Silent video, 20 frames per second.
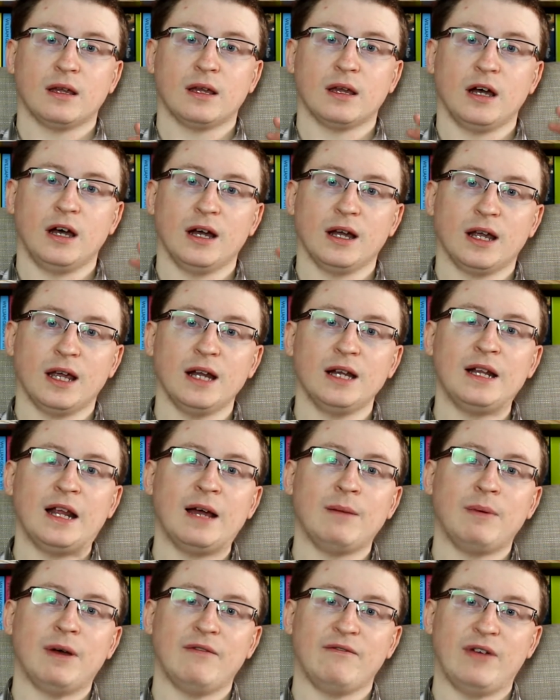
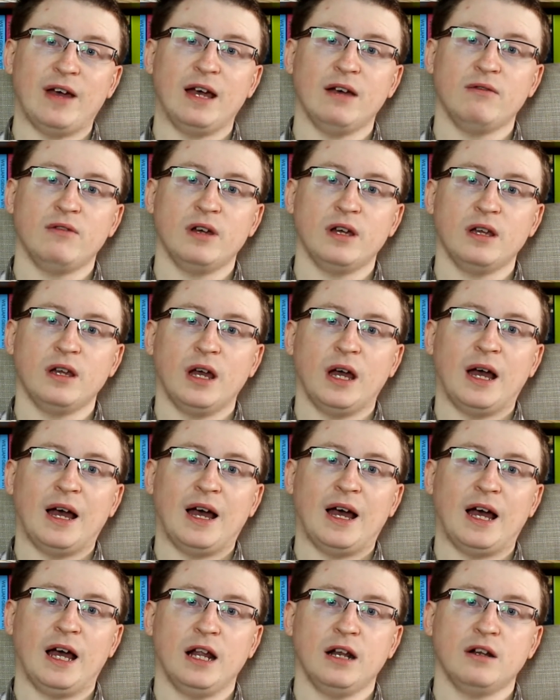kidnap a fairy
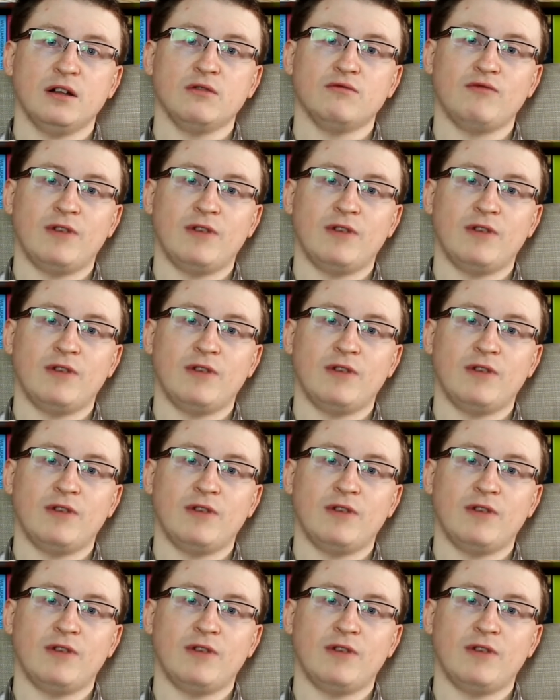and